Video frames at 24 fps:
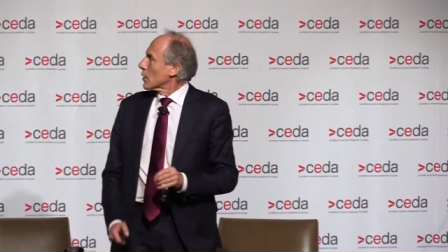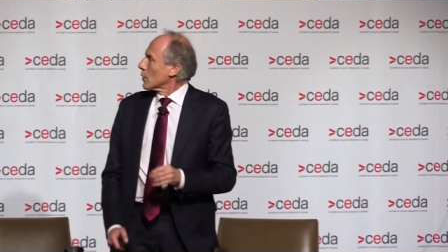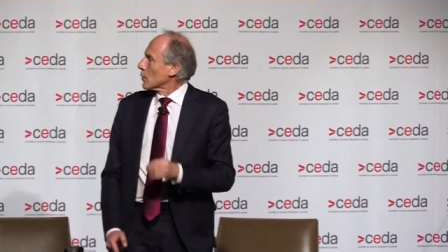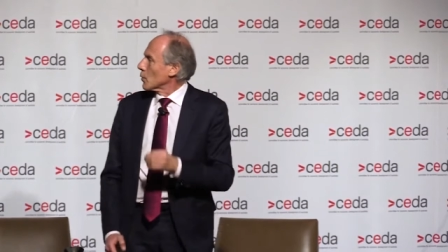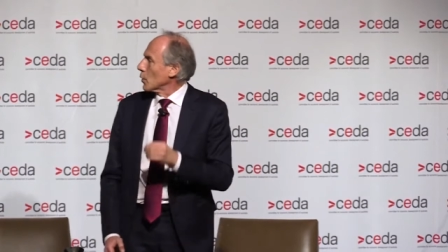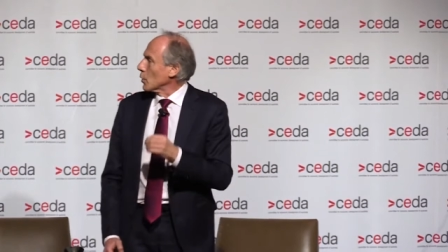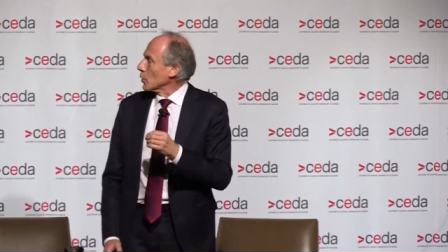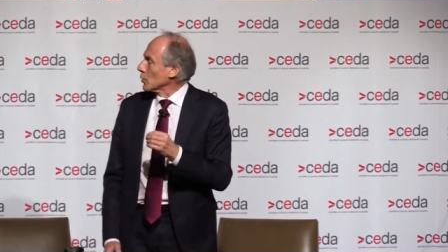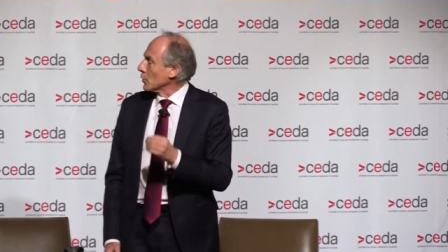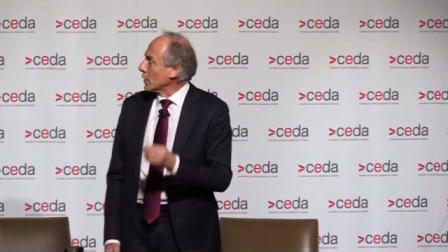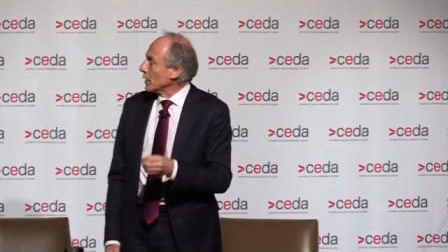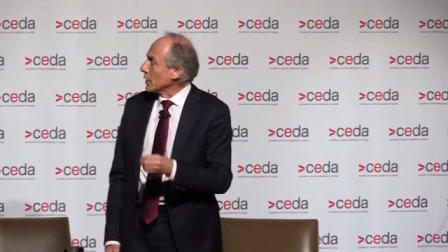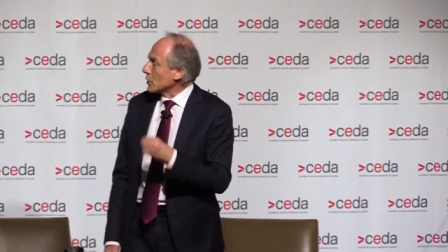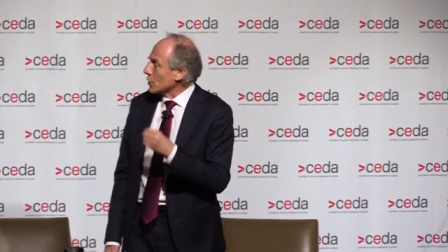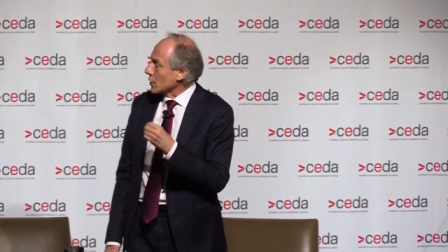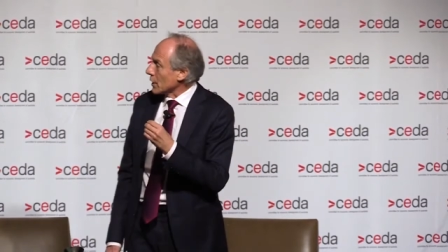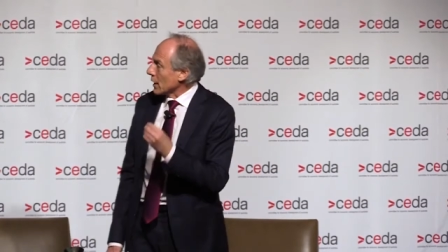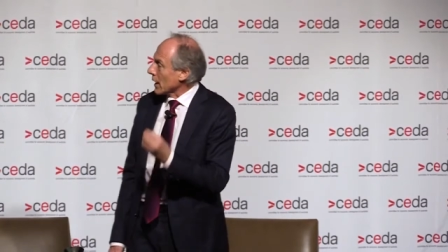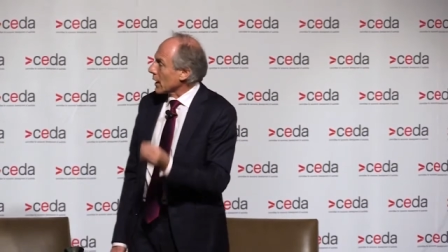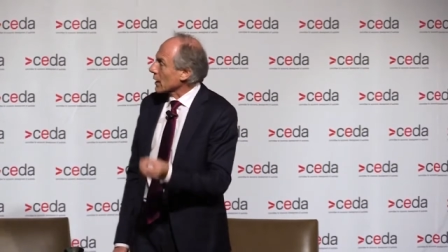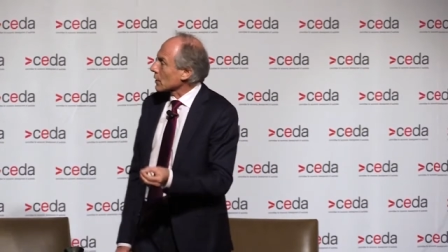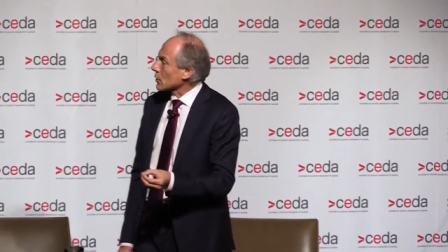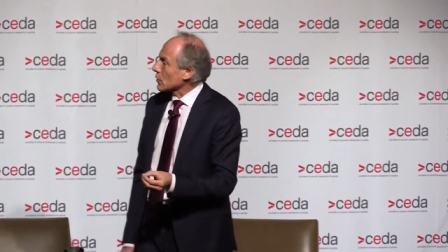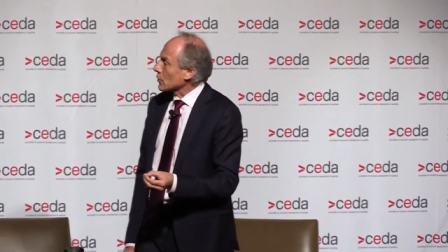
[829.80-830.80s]
World
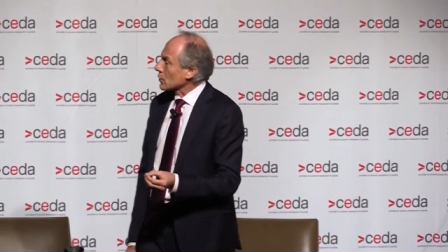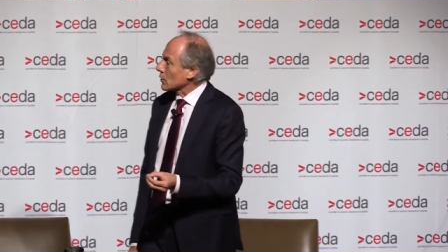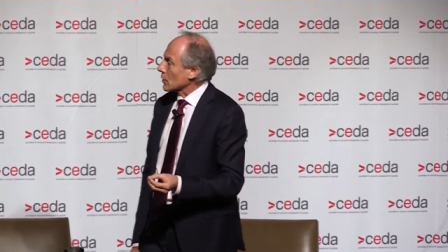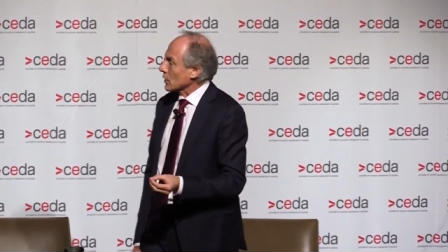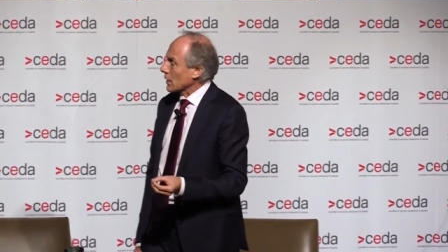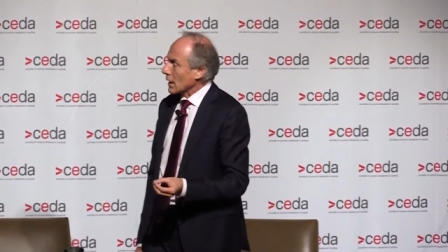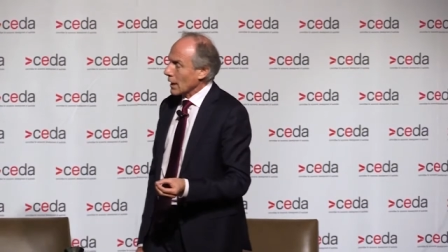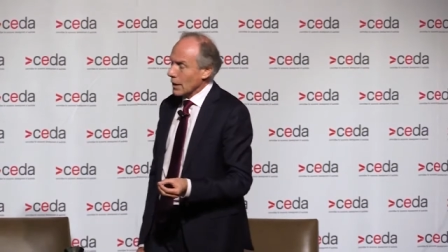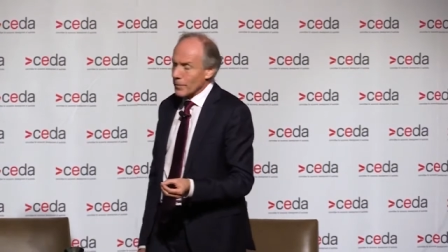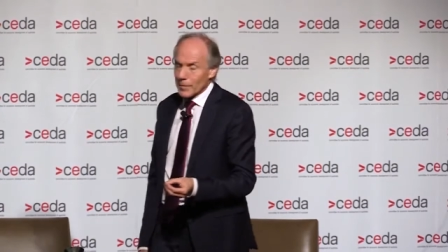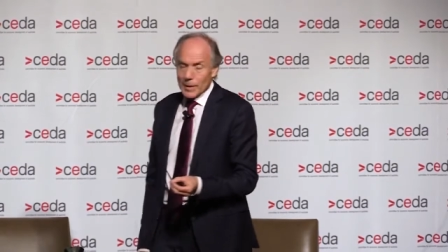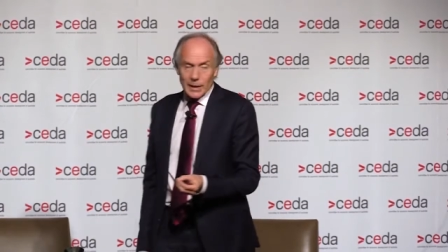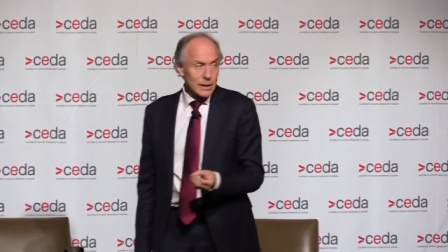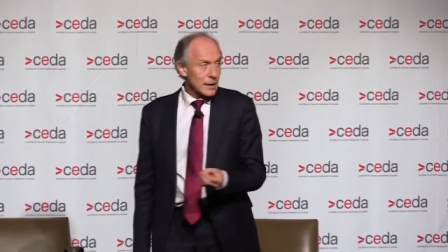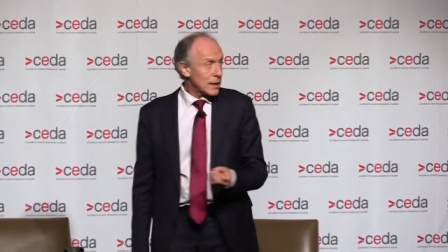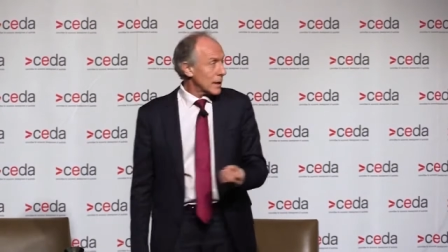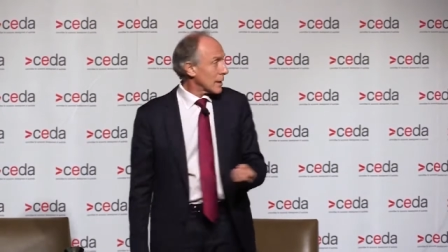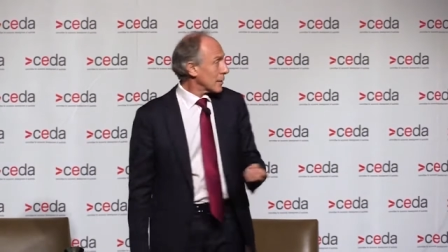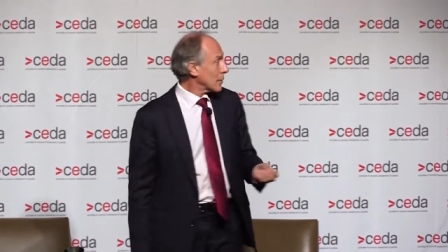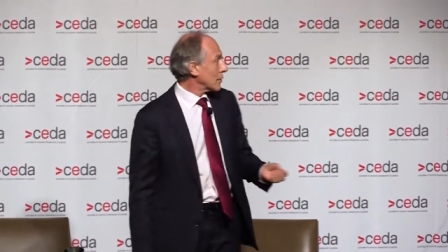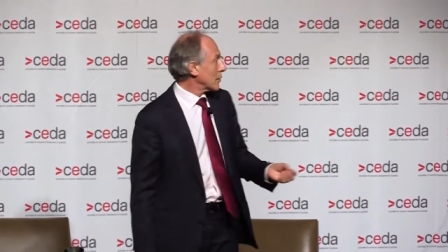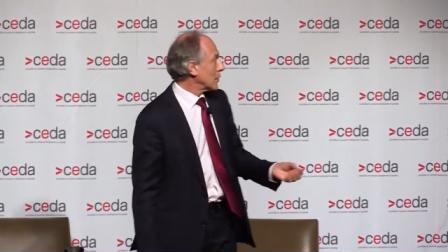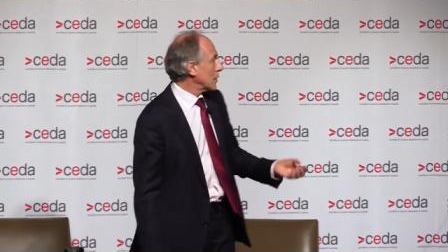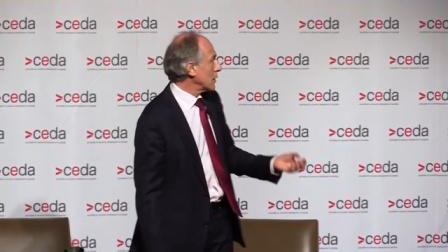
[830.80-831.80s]
Energy Outlook that came out
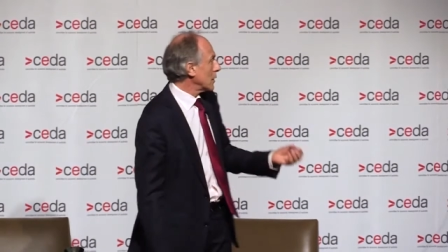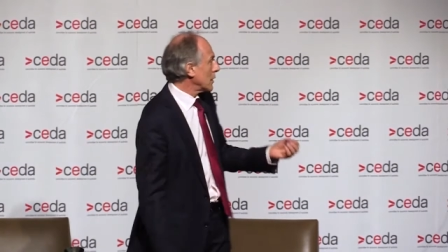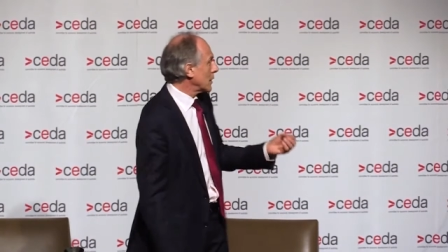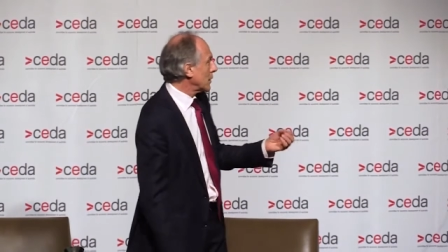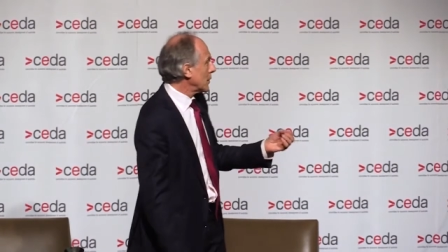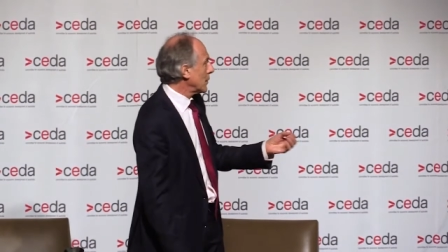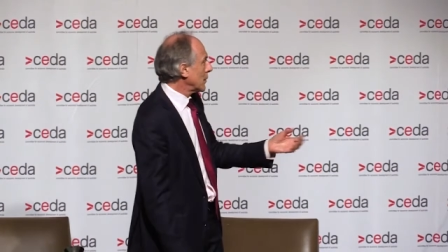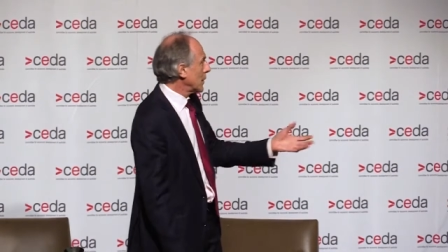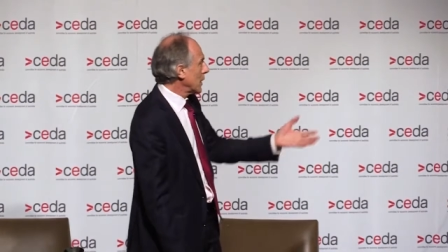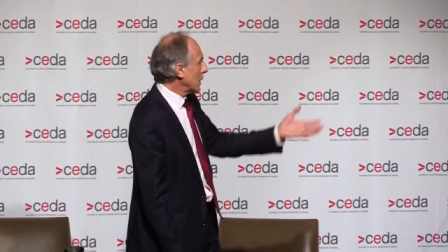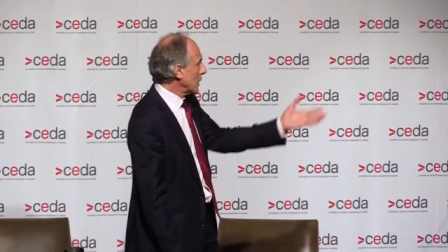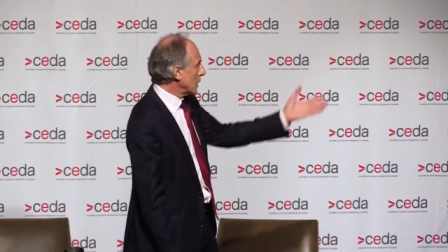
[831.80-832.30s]
last year,